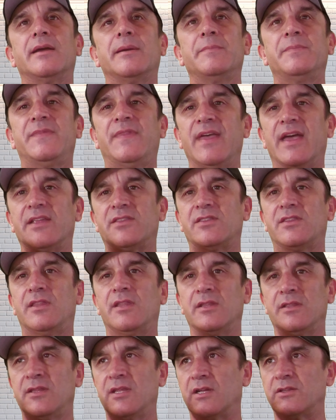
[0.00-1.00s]
that
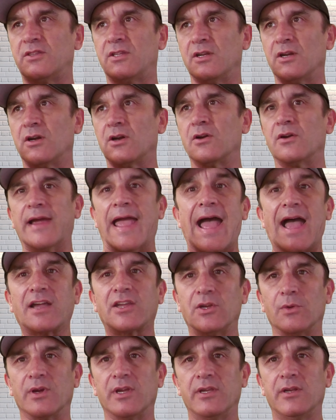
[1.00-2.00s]
that they're accurate.